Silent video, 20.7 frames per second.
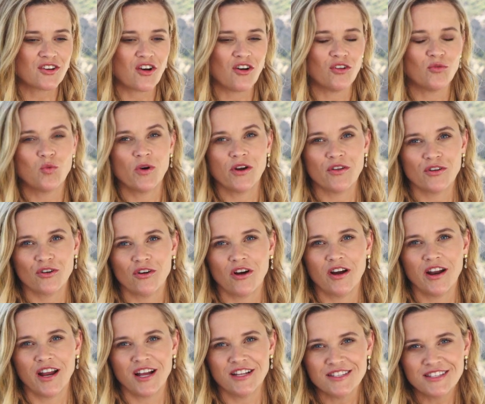called Where the
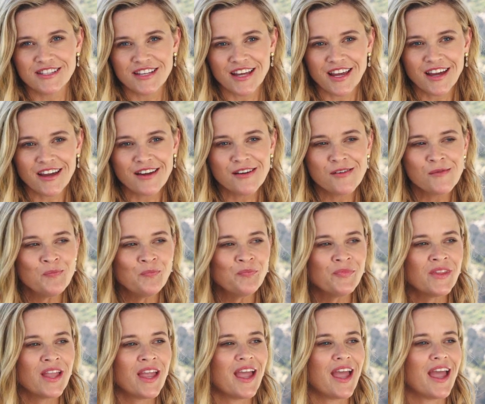Crawdads Sing.
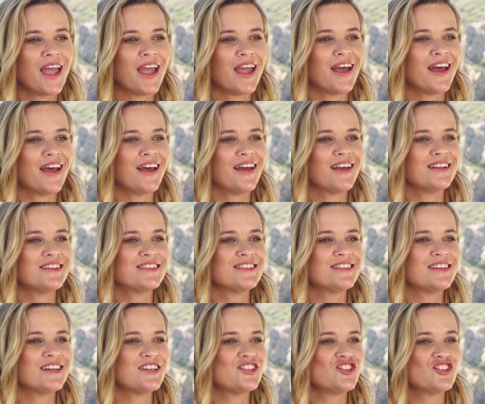
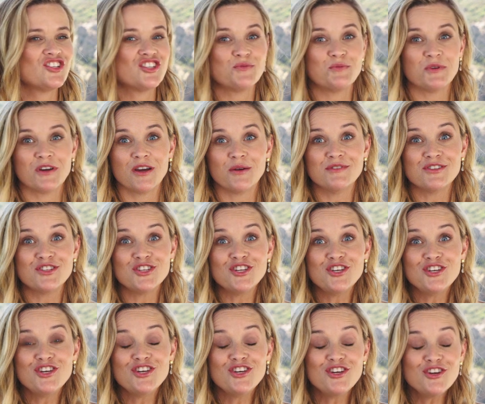And it's just become this
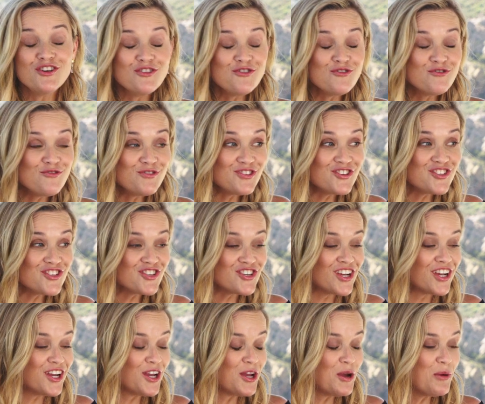huge
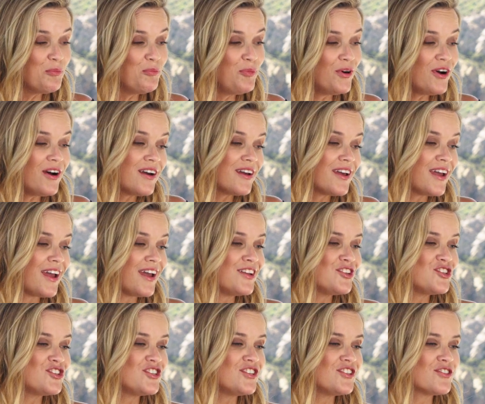book,
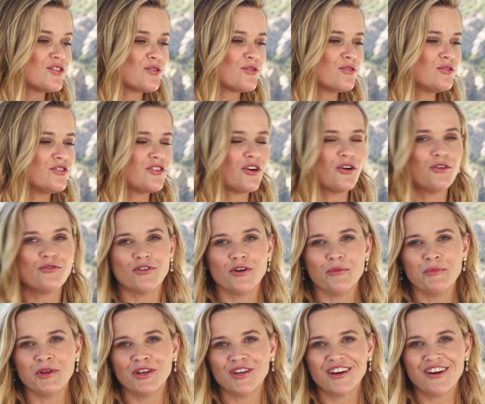and she sold over
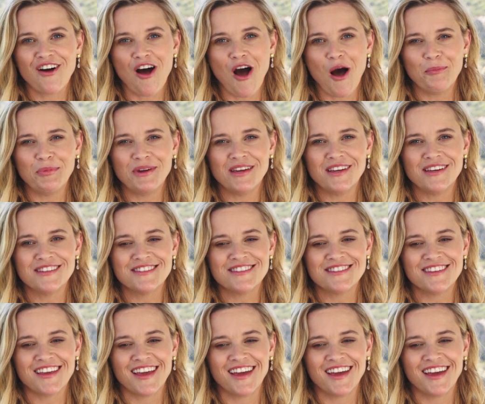1 million copies,